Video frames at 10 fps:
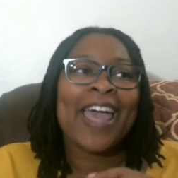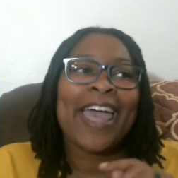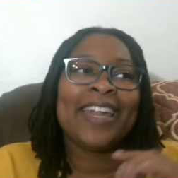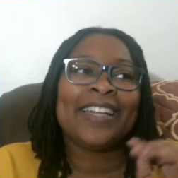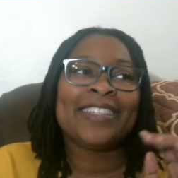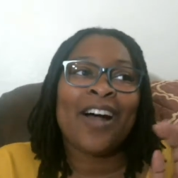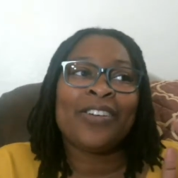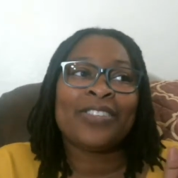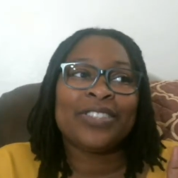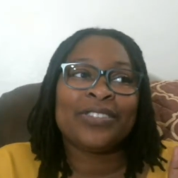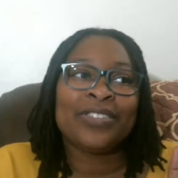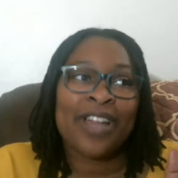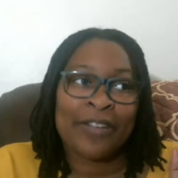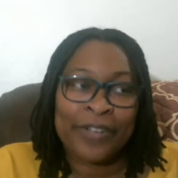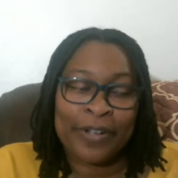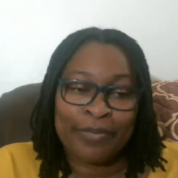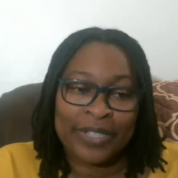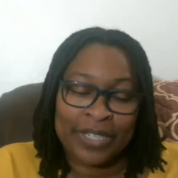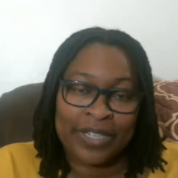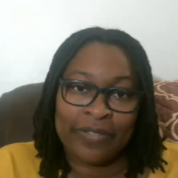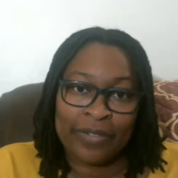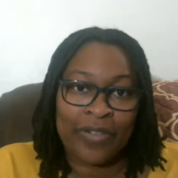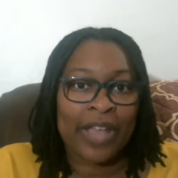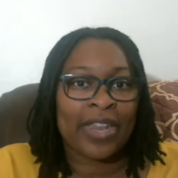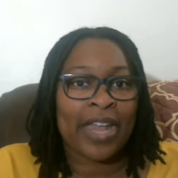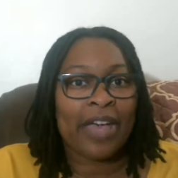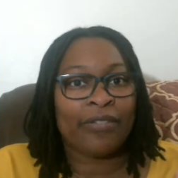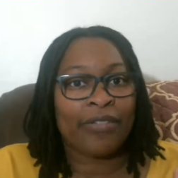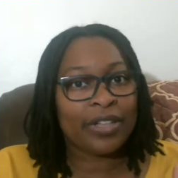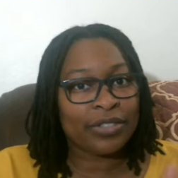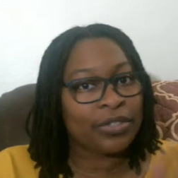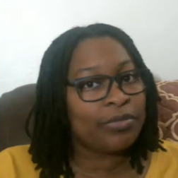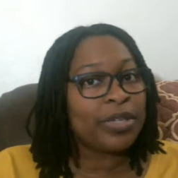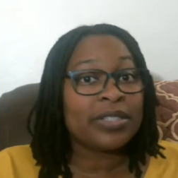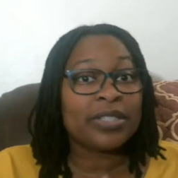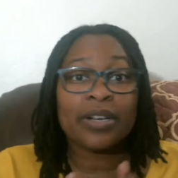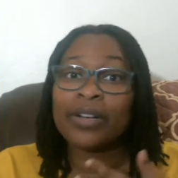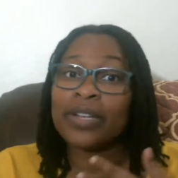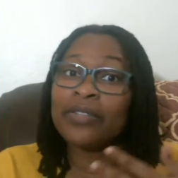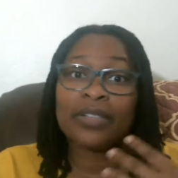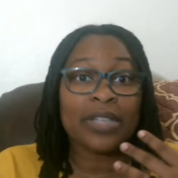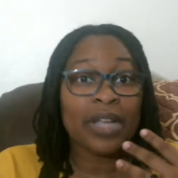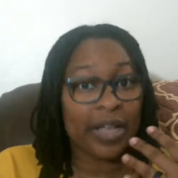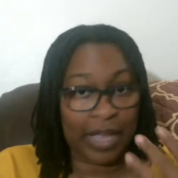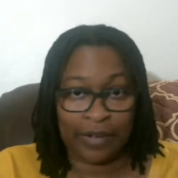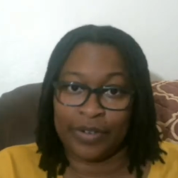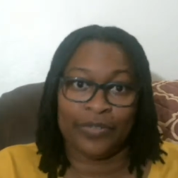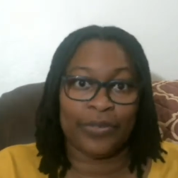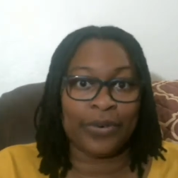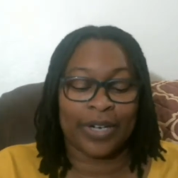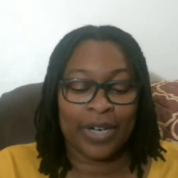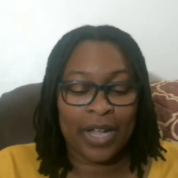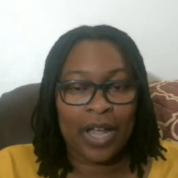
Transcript: and it's also not representative of the fact that I have read two books that aren't even accounted for.